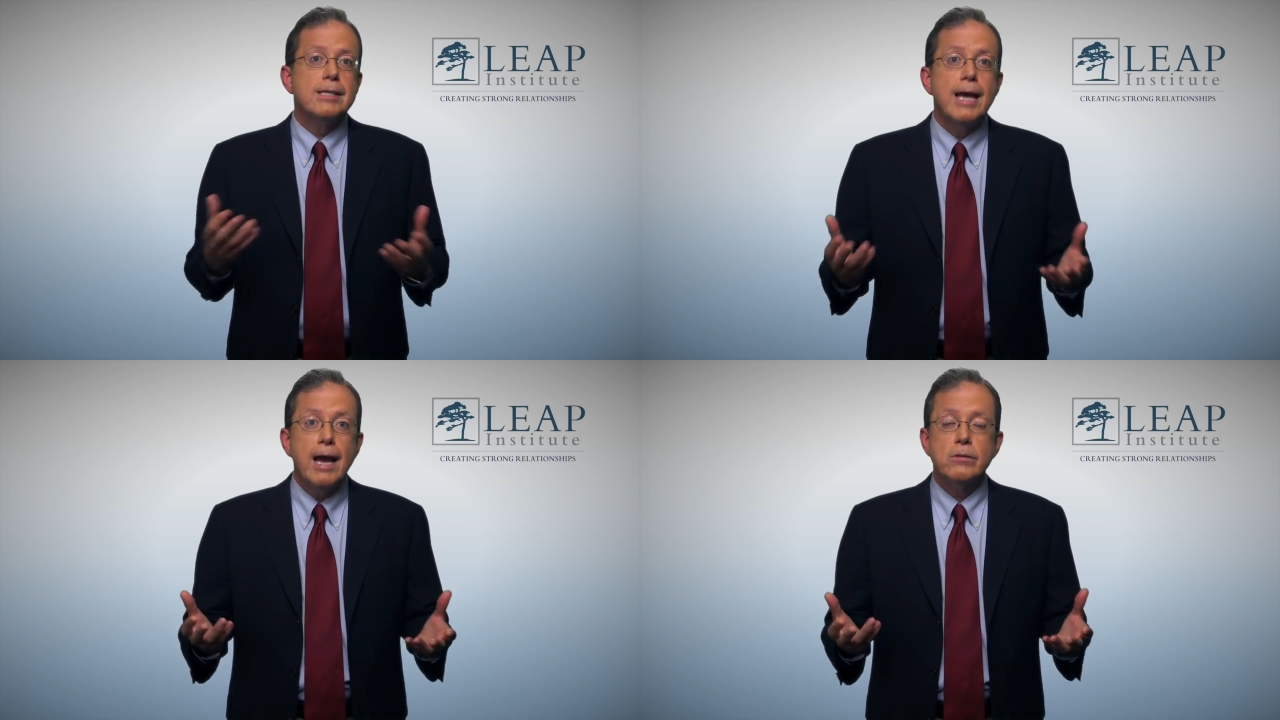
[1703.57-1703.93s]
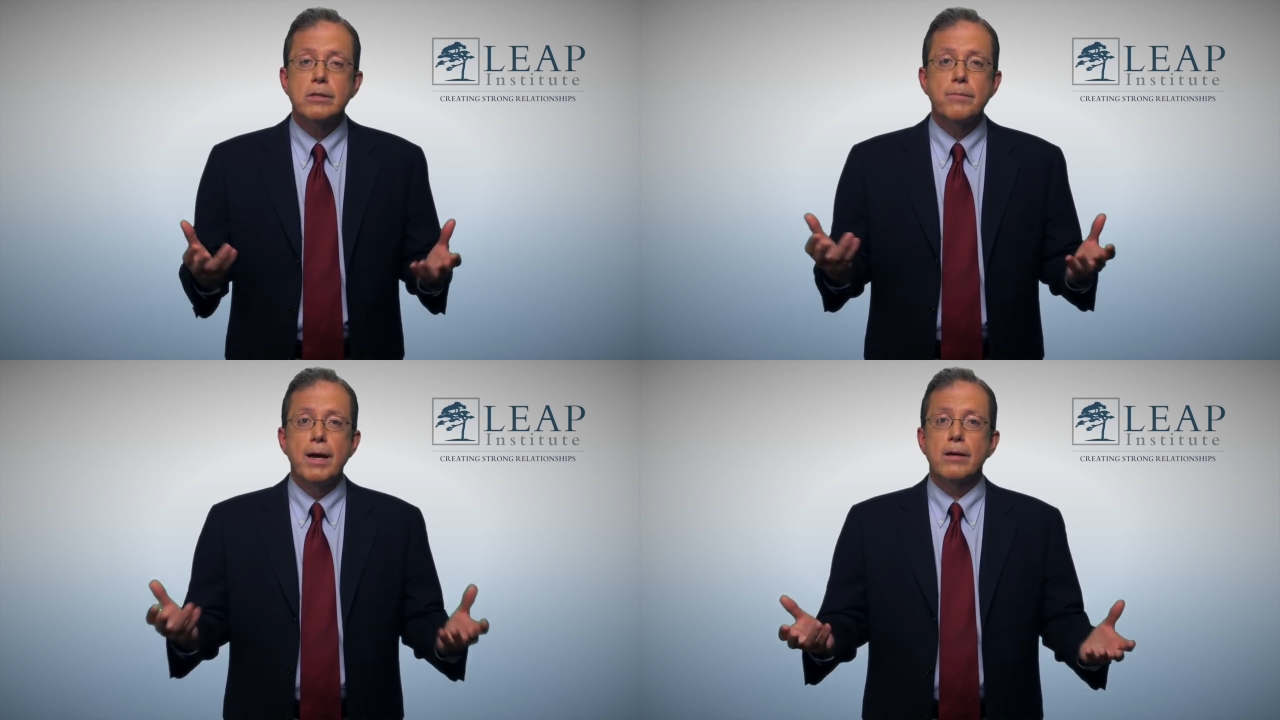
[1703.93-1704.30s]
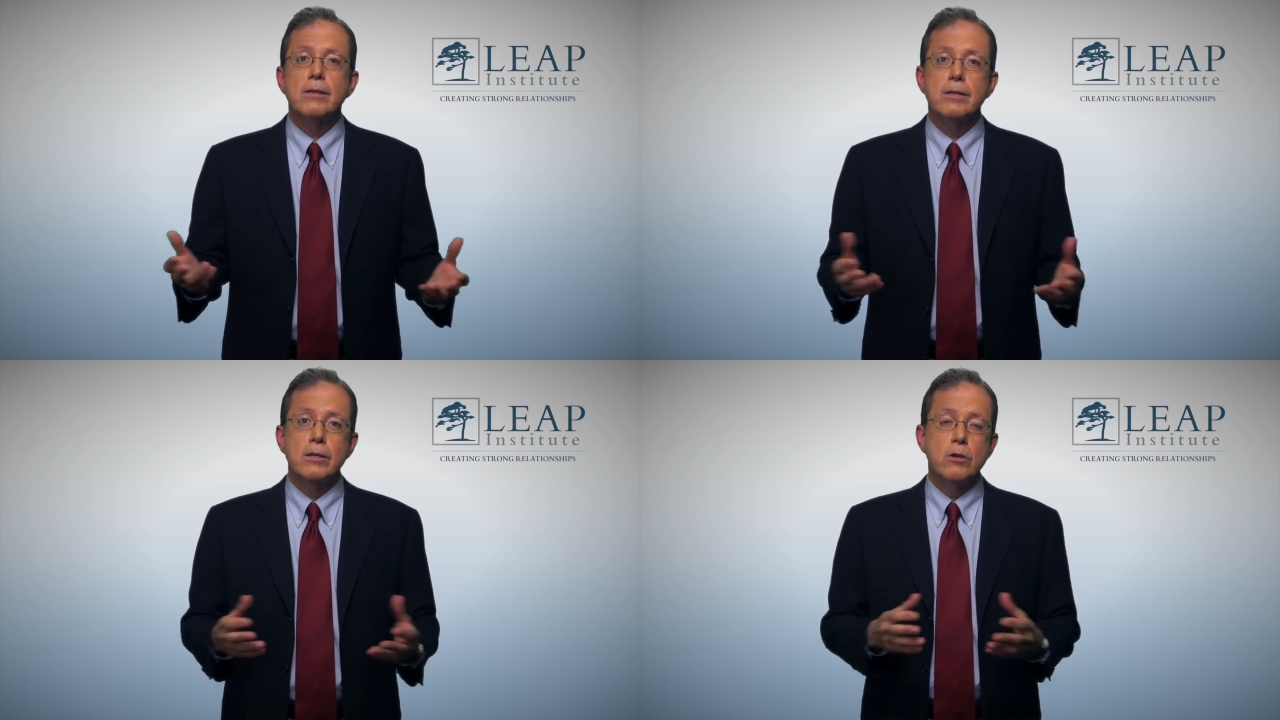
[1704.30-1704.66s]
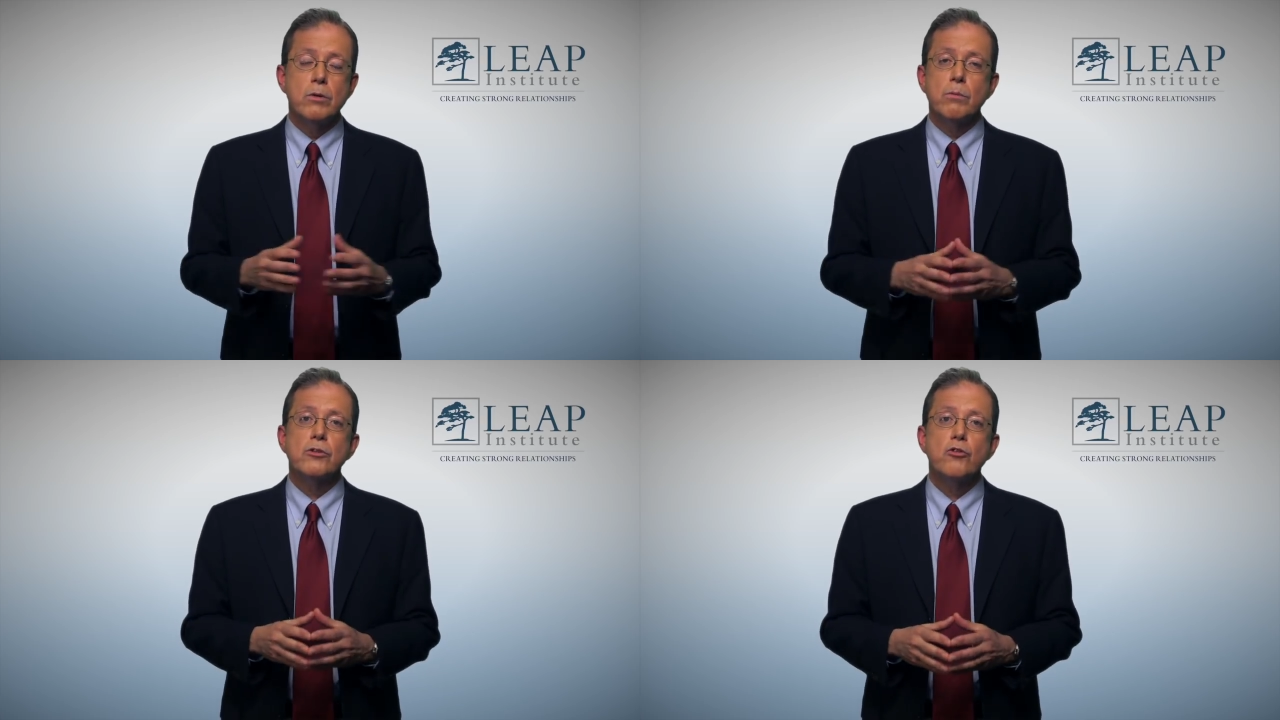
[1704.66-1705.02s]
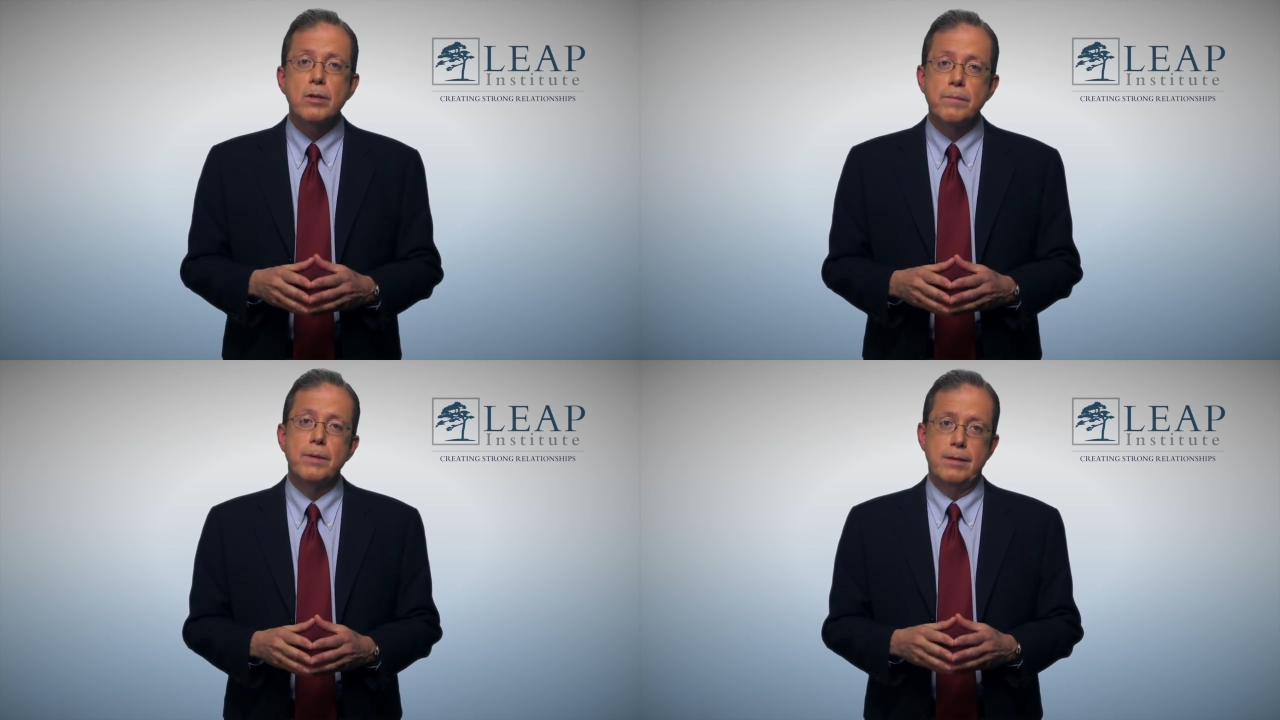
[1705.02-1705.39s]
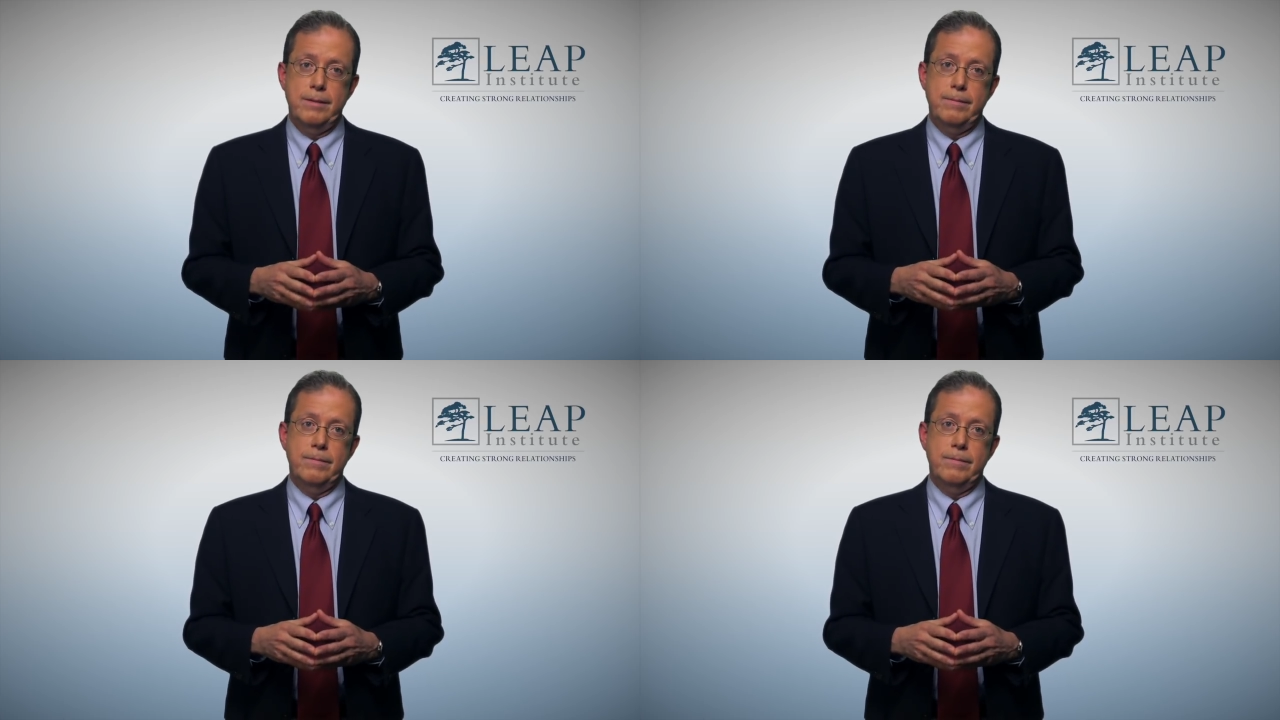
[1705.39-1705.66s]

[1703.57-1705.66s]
doubts about continuing with treatment.